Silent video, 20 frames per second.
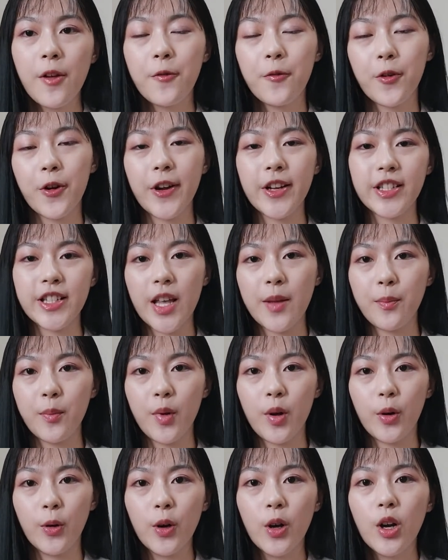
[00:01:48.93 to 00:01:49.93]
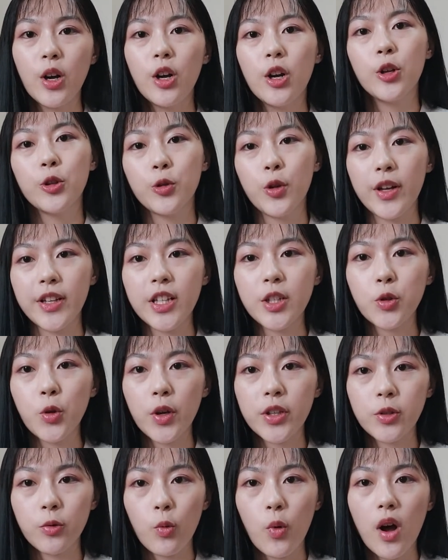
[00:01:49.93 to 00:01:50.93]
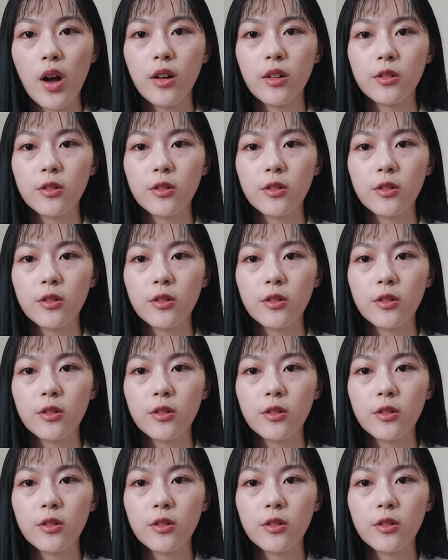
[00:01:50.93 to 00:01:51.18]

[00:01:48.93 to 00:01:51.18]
For example, 2021